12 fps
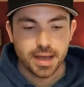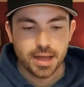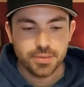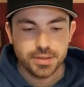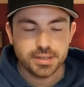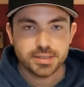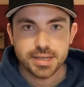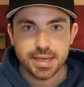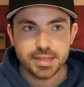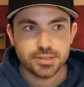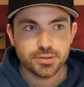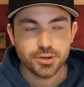these
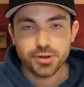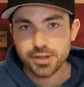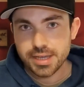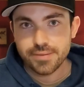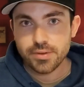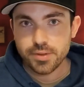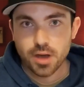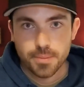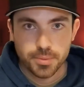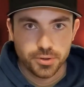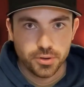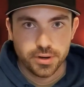skates are going to give you the
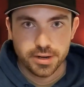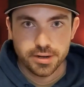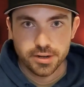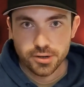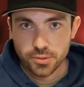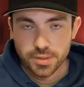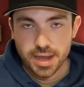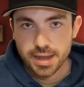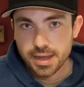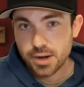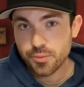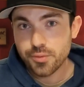opportunity to do that at
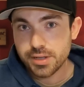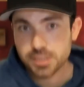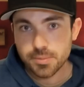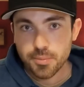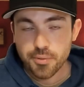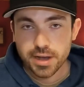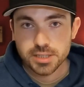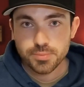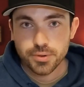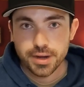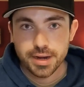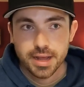a reasonable price point,